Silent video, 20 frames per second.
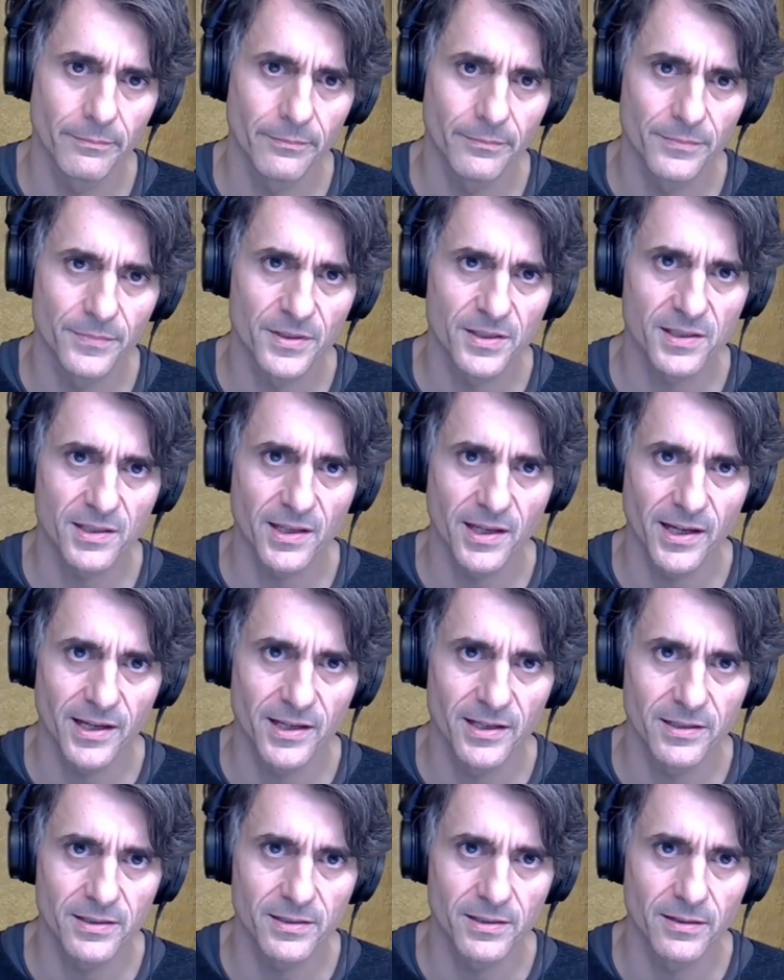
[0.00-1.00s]

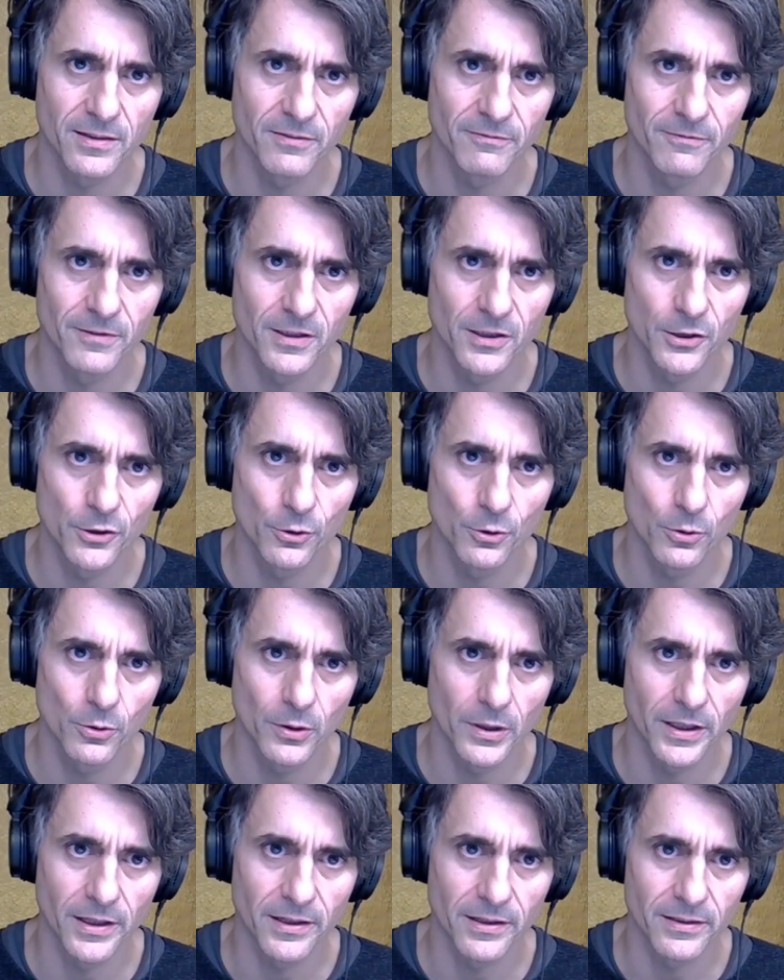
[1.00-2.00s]
scales in the video,
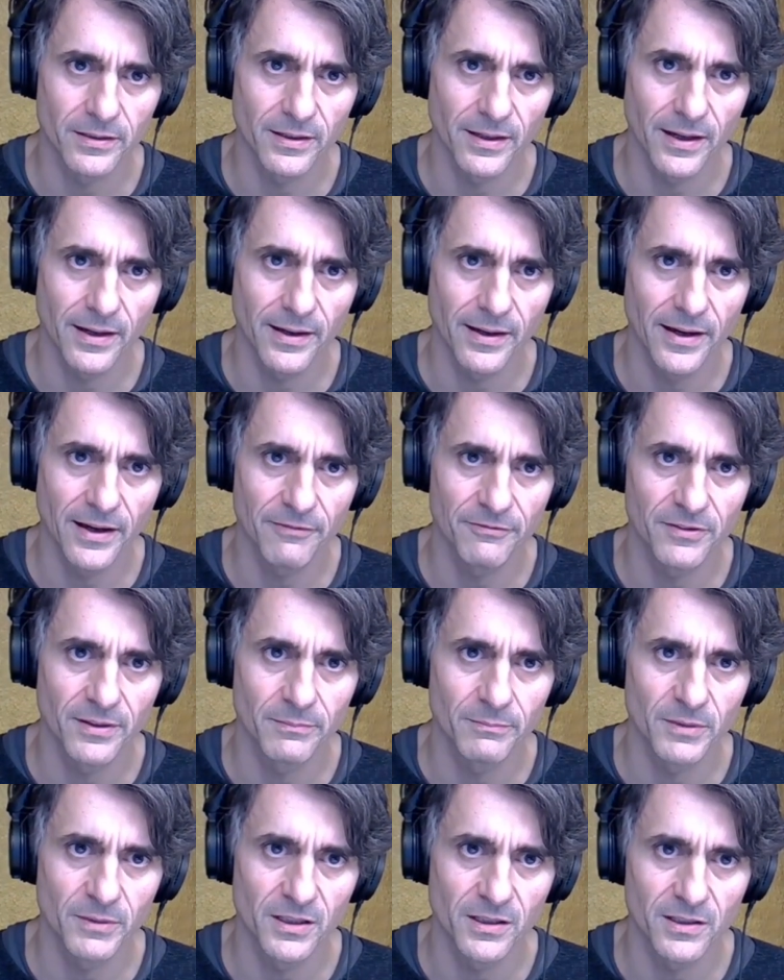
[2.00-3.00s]
and I have them
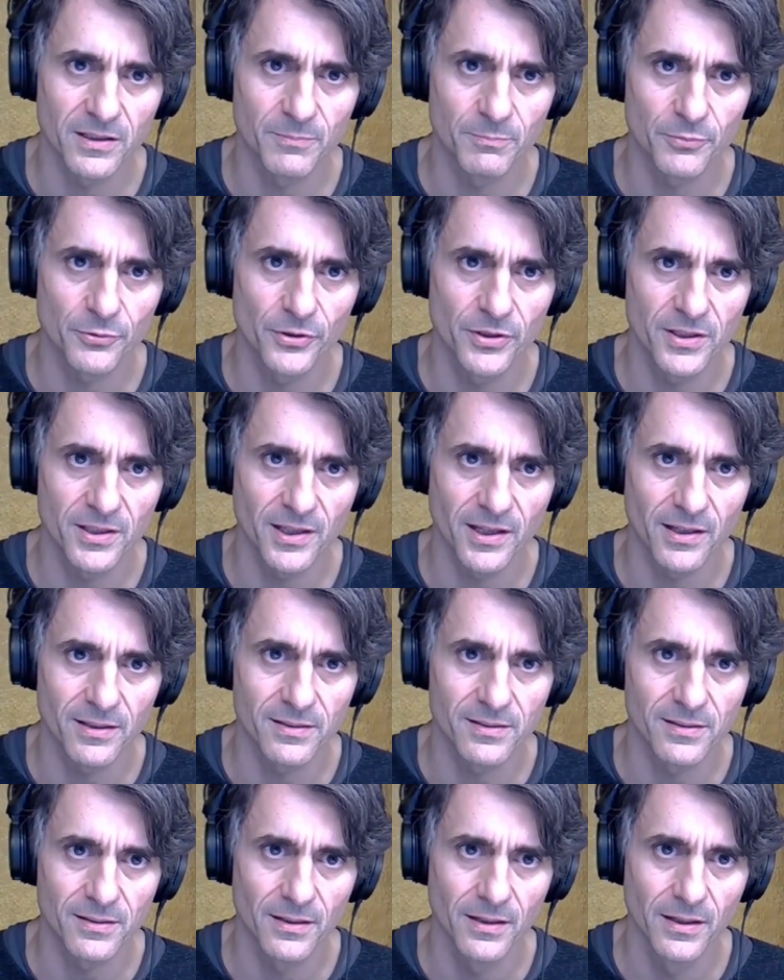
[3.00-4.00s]
here as
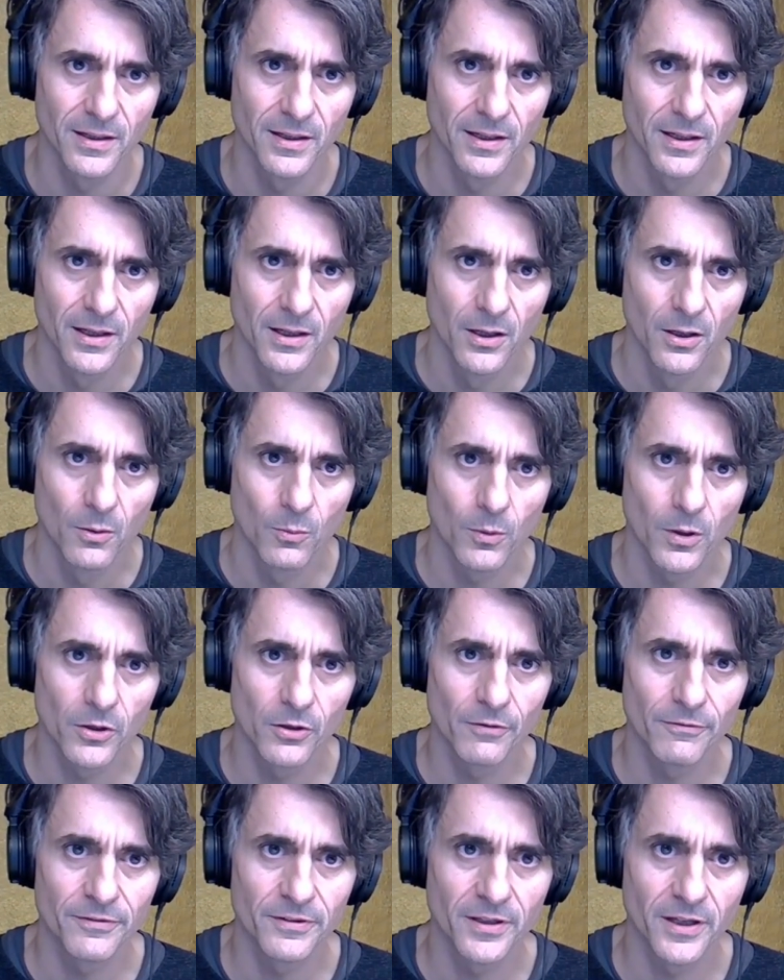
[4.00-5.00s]
presets. One of
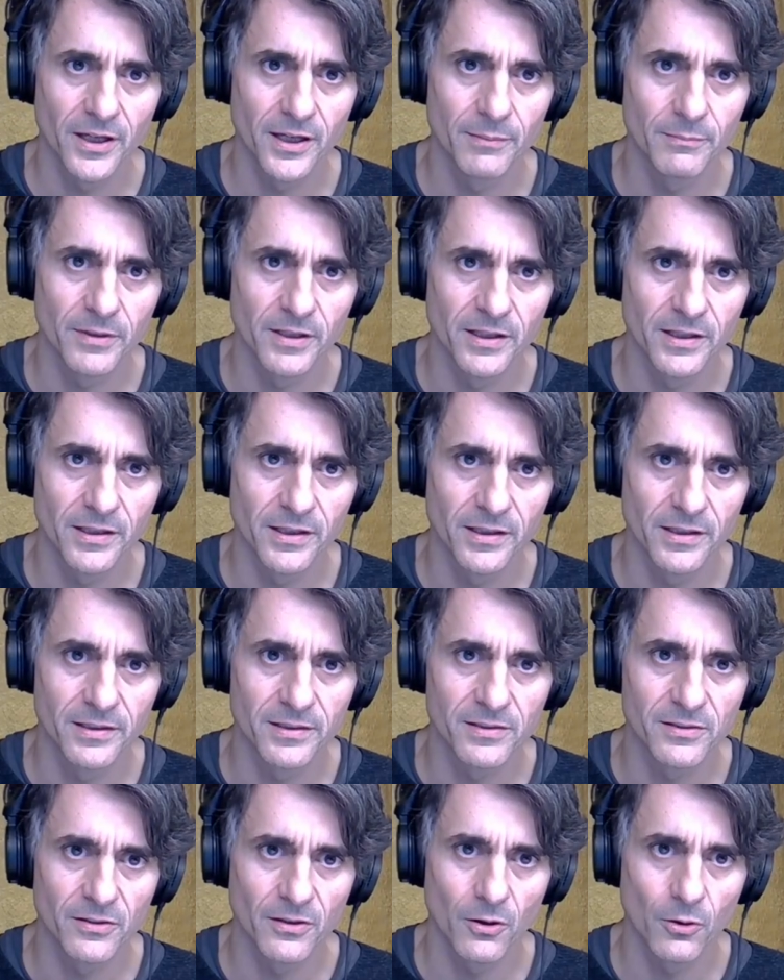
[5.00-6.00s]
them is
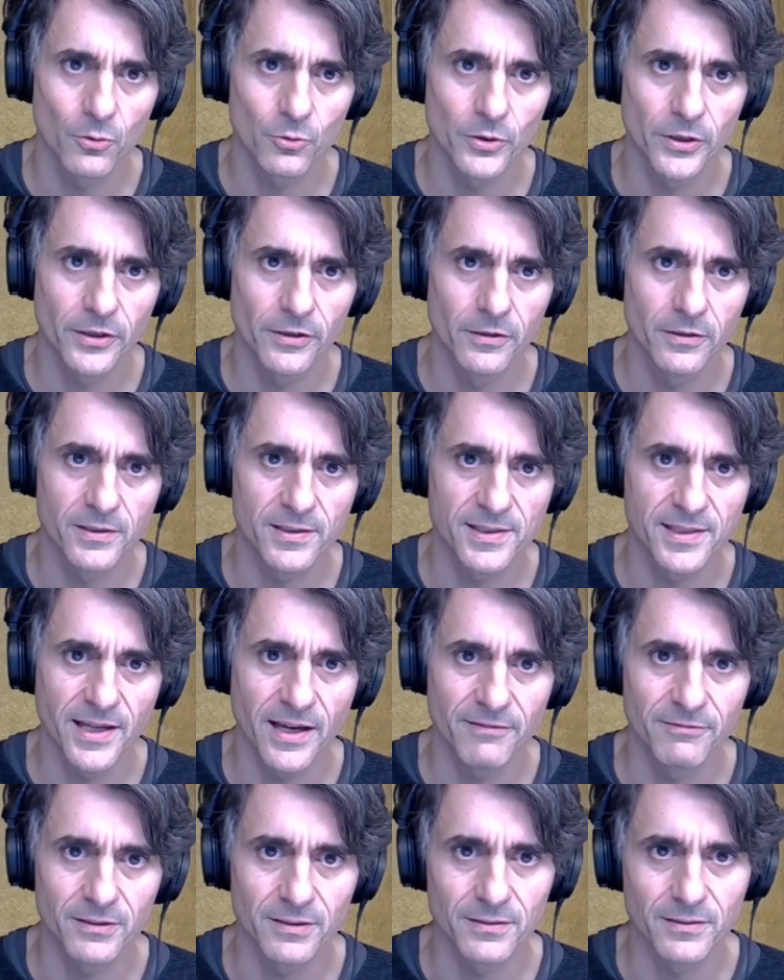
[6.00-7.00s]
Oregon
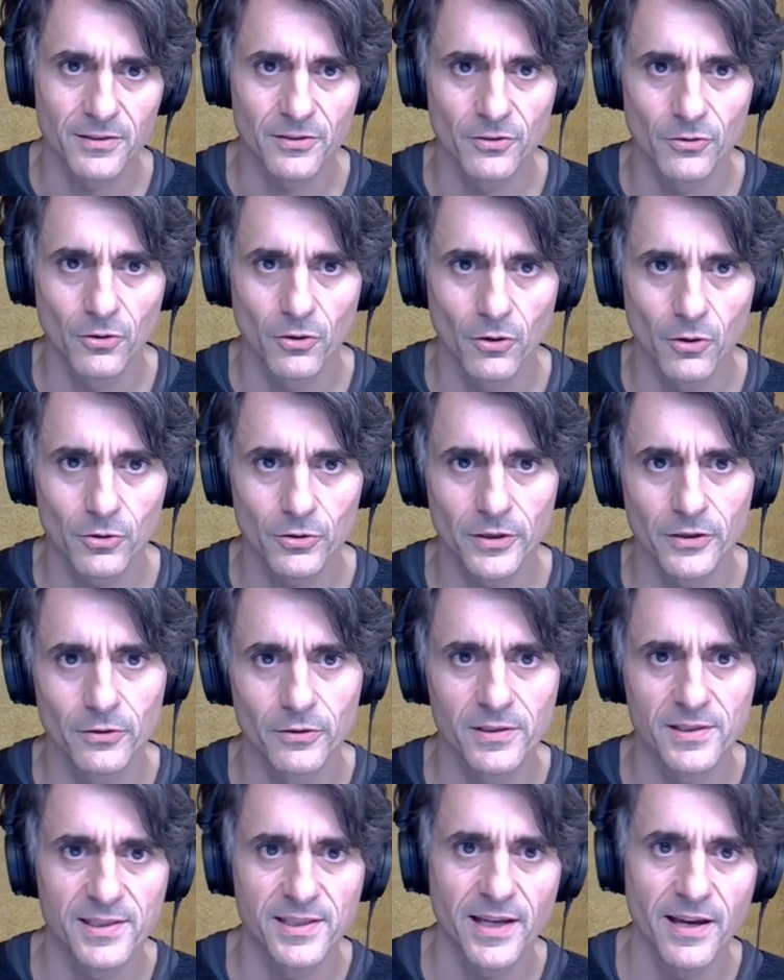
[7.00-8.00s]
7. So Oregon
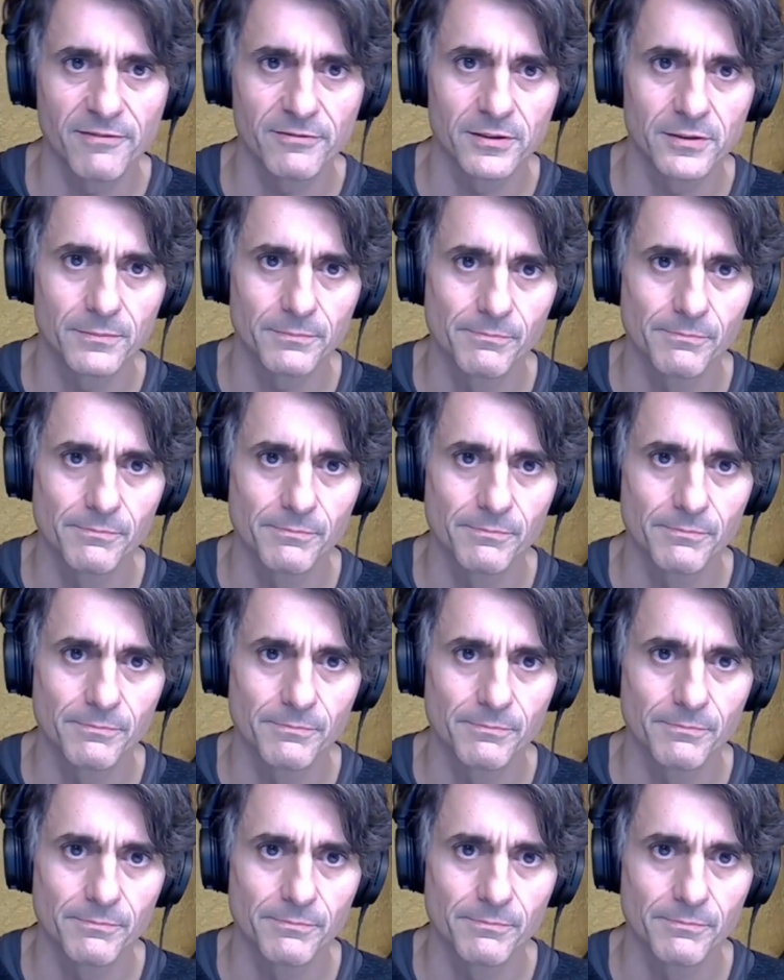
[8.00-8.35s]
7